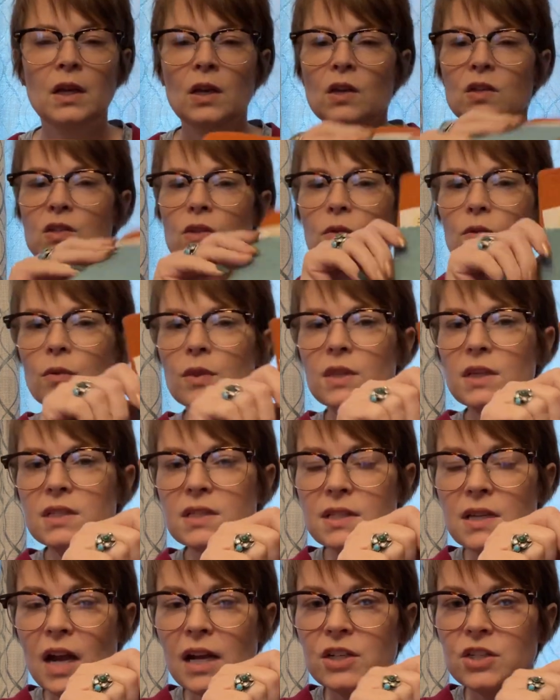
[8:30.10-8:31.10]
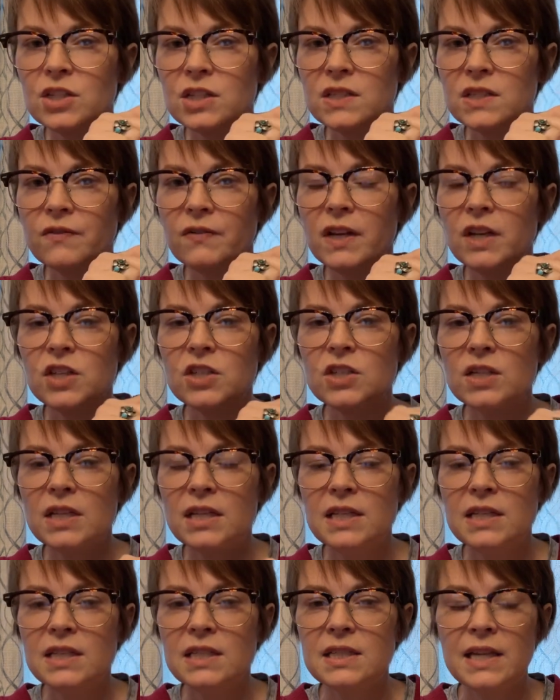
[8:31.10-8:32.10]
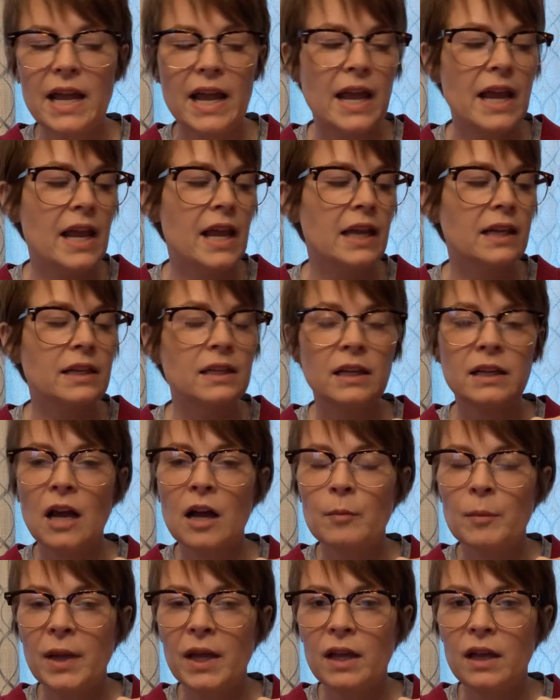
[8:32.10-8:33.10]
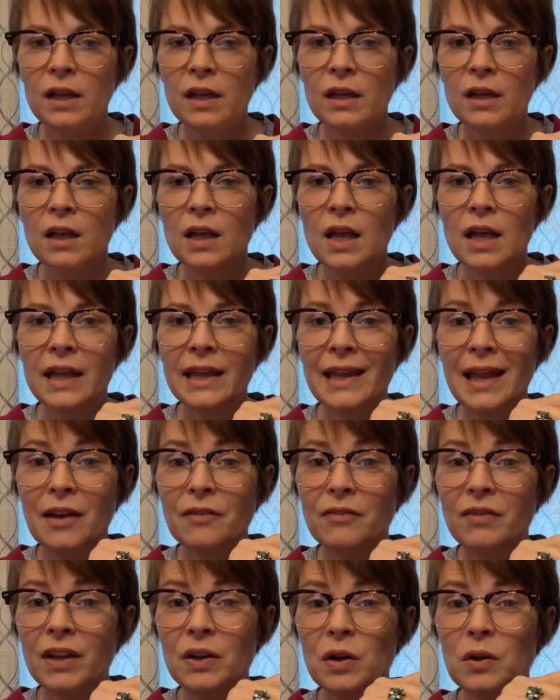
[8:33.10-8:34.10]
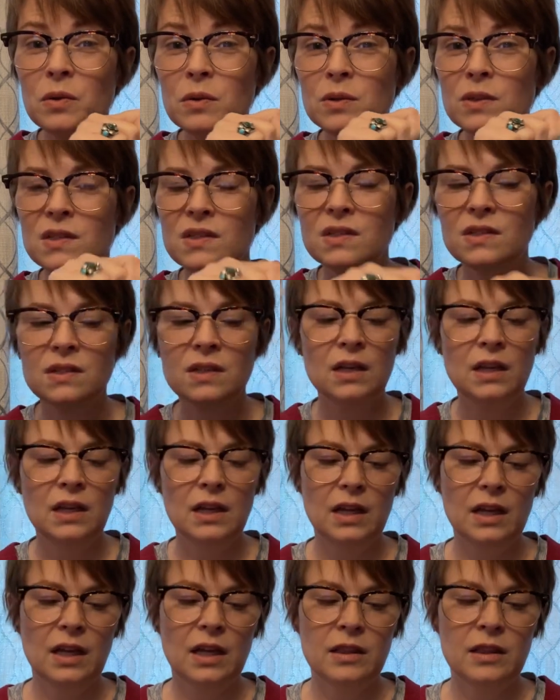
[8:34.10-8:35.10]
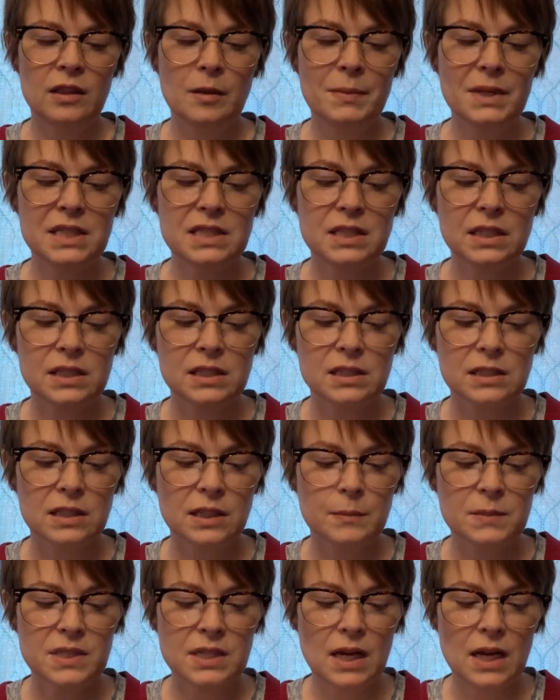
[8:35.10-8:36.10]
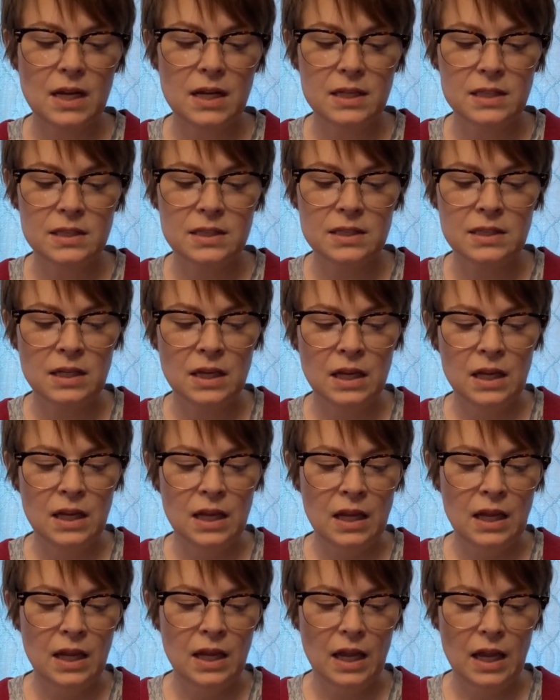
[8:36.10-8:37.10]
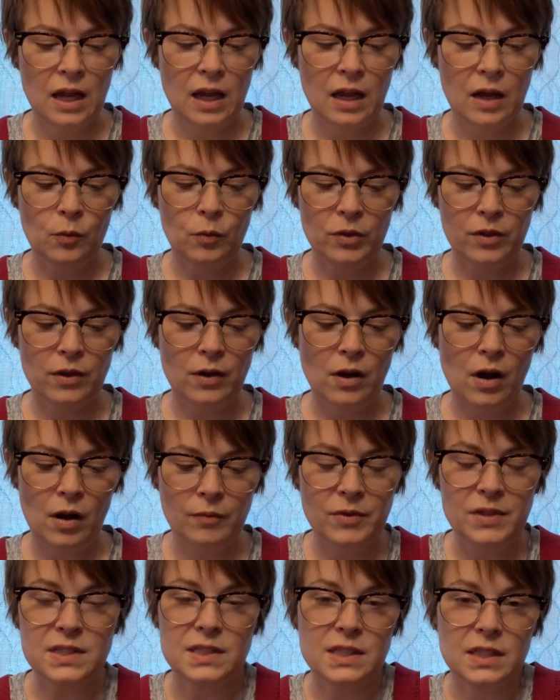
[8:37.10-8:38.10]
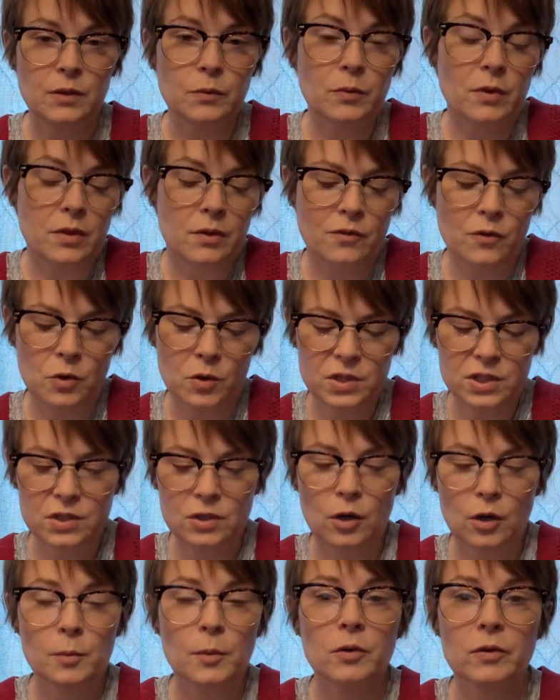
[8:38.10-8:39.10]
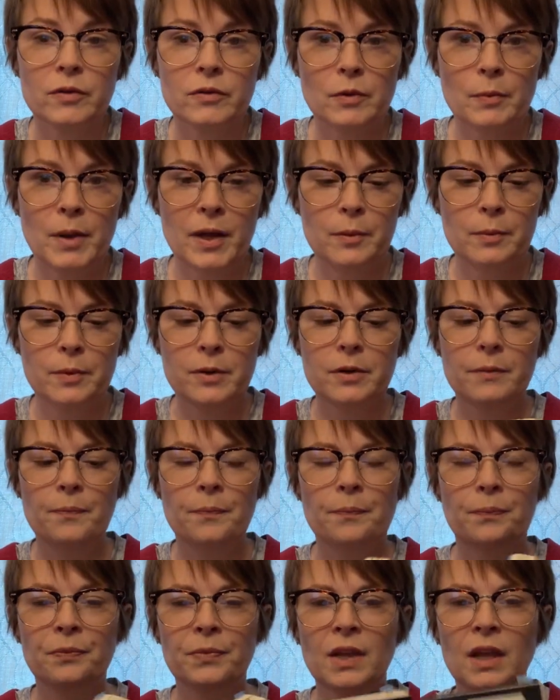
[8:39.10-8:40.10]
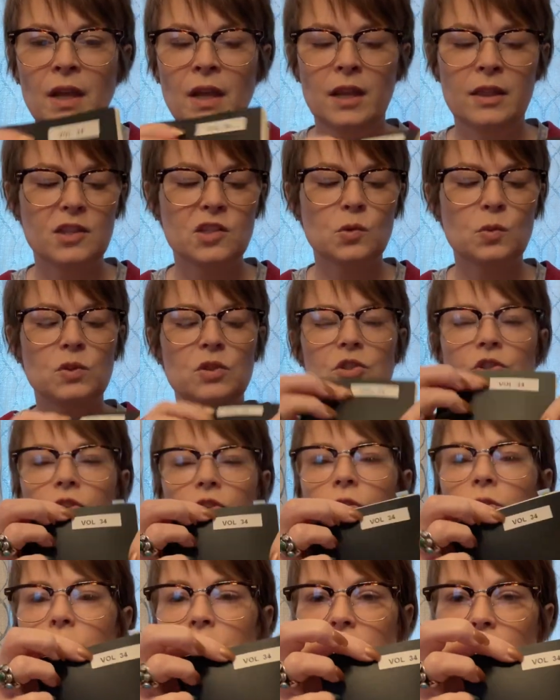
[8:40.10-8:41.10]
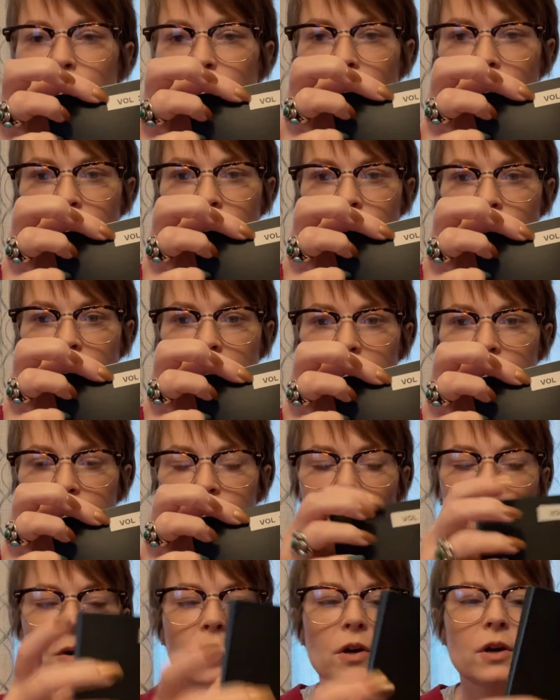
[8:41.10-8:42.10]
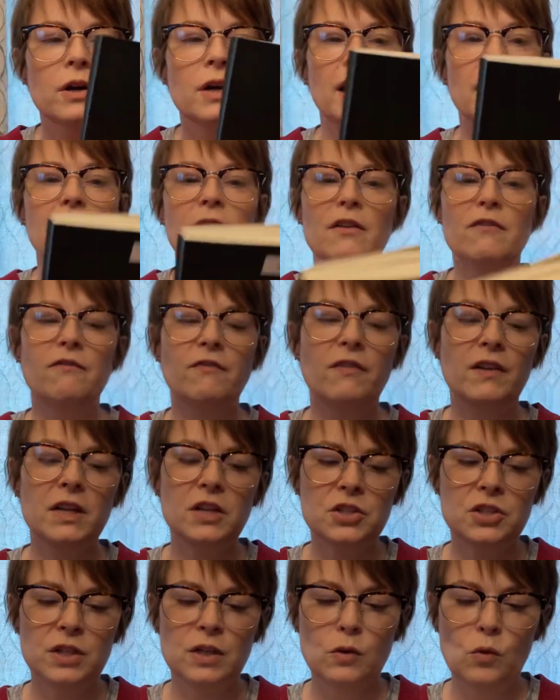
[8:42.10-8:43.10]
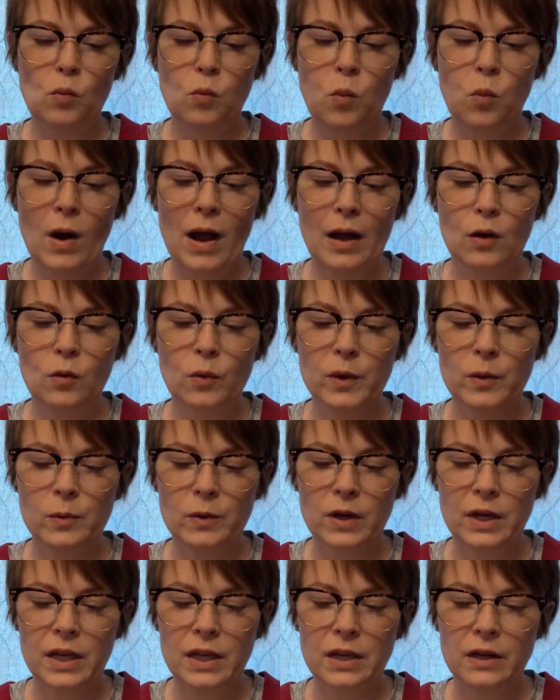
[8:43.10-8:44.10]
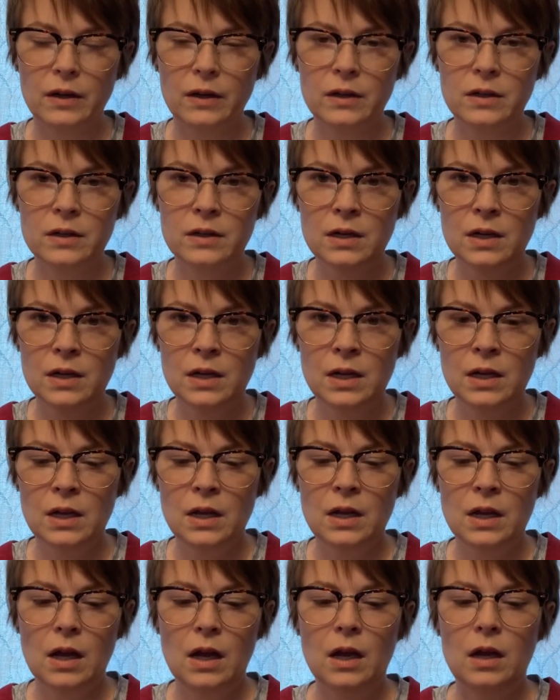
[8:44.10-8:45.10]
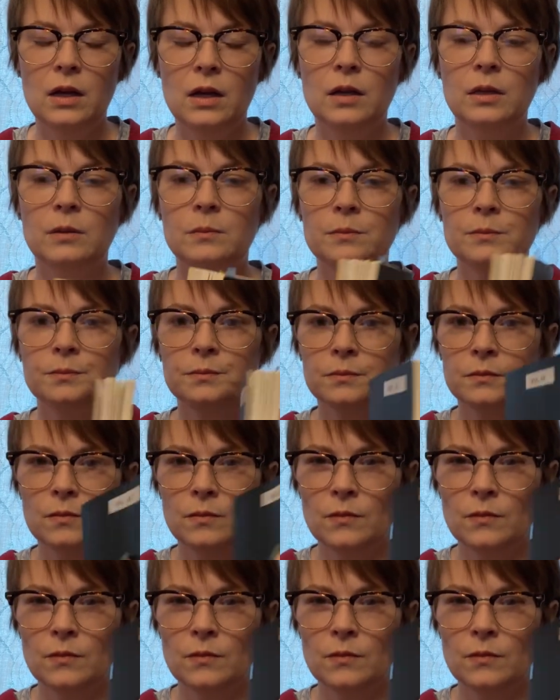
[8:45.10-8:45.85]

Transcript: So this I just finished is a Naname Cafe Notes in the B six slim size, uh, with obviously with, of course, Tomoe River paper. This was journal number thirty-four, and I finished it while we were here. Um,